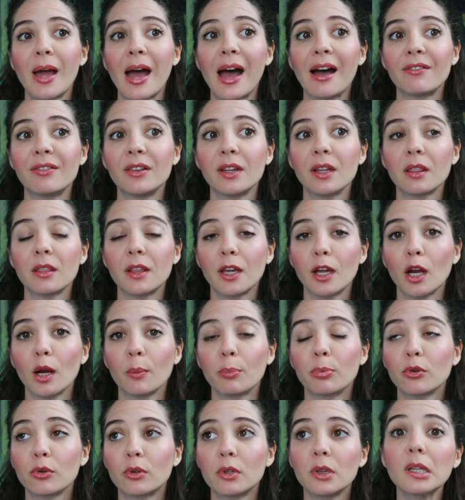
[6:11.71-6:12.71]
having
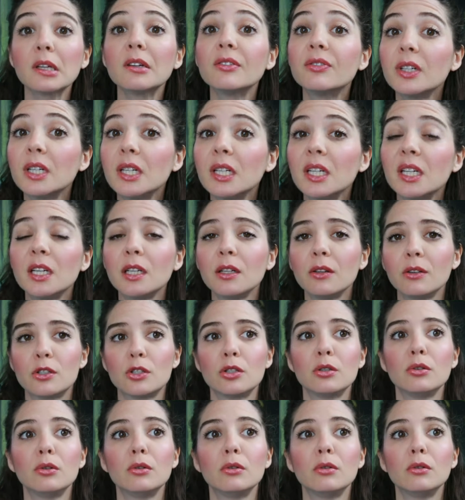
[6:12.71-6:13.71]
their proclivity
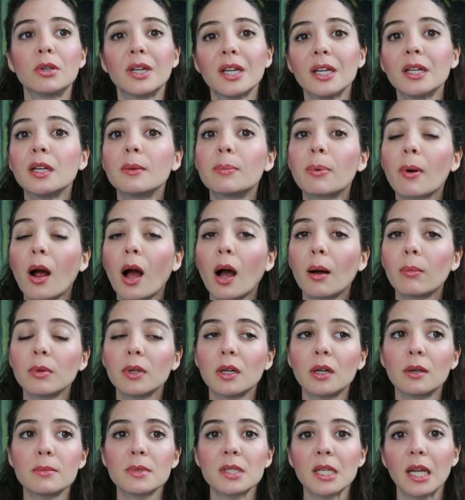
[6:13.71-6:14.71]
to kidney
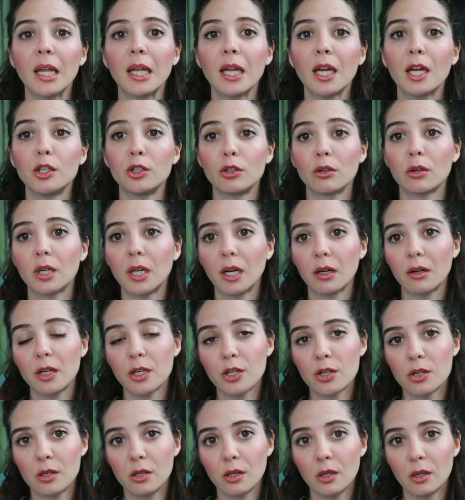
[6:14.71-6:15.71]
problems and
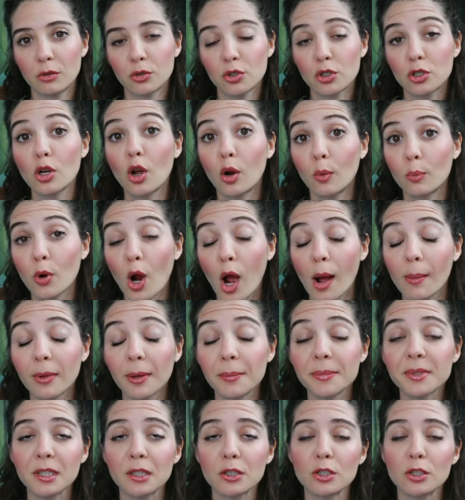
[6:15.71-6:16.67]
urinary, you know, stone problems.